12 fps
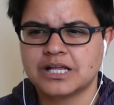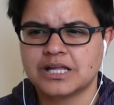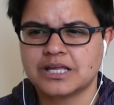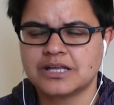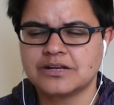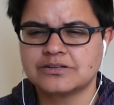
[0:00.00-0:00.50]

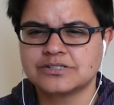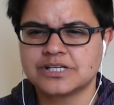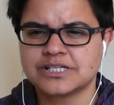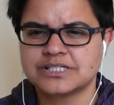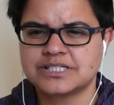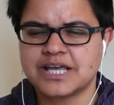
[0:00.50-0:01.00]
He looks
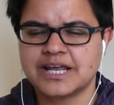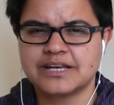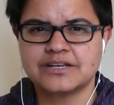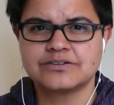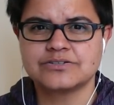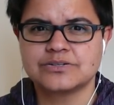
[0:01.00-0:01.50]
like 10
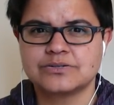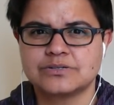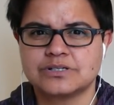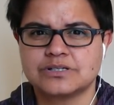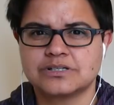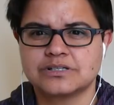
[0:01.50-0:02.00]
years
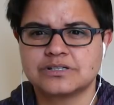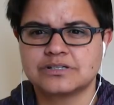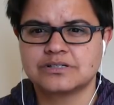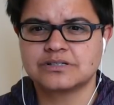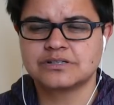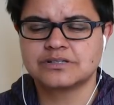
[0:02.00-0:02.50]
older than...